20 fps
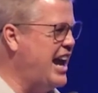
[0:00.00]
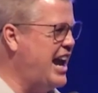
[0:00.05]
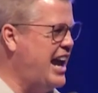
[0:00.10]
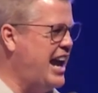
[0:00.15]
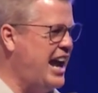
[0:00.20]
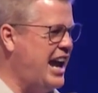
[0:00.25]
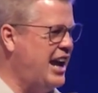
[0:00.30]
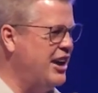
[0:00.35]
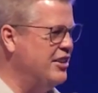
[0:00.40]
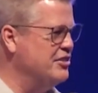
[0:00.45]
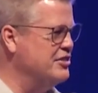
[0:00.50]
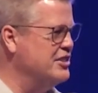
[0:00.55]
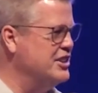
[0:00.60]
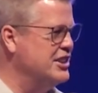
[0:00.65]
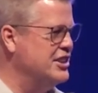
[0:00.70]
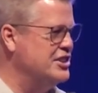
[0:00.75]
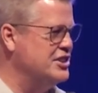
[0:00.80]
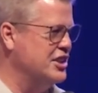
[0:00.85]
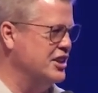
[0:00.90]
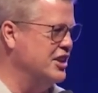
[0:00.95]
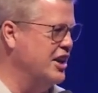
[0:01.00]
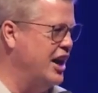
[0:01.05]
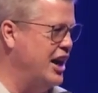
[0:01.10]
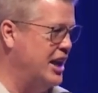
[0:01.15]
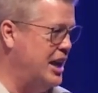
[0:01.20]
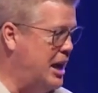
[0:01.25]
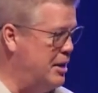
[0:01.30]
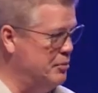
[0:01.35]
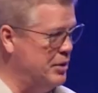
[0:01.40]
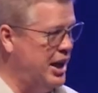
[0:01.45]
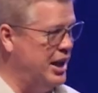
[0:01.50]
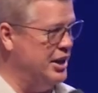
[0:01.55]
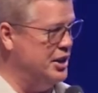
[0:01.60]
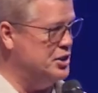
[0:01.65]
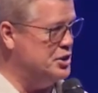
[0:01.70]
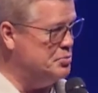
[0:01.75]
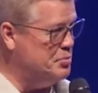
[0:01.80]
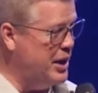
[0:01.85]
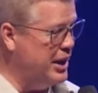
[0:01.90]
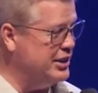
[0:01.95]
I have to God. I'm not
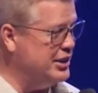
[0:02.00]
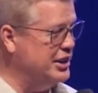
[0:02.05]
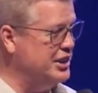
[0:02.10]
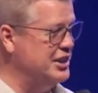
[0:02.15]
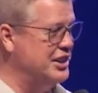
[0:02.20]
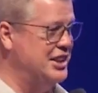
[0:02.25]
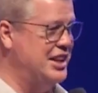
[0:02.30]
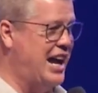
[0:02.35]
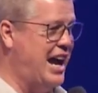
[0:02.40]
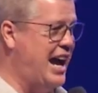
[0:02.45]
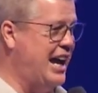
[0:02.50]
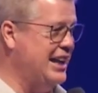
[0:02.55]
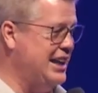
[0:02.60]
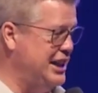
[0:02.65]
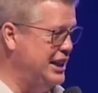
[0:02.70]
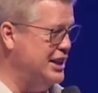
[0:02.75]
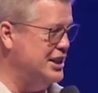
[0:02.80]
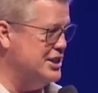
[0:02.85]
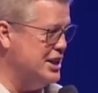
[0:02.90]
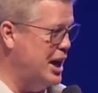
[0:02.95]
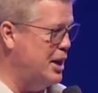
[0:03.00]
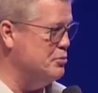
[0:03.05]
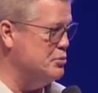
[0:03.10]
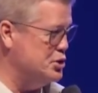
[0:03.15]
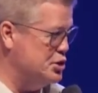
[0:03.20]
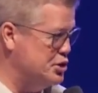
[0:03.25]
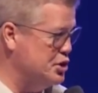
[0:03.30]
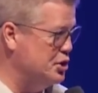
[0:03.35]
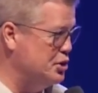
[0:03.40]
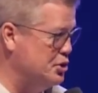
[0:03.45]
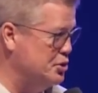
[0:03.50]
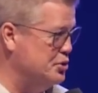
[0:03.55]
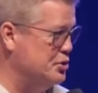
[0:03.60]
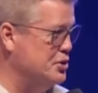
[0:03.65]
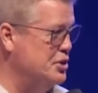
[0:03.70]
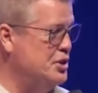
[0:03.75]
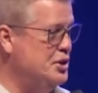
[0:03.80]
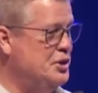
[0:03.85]
expecting to die anytime soon.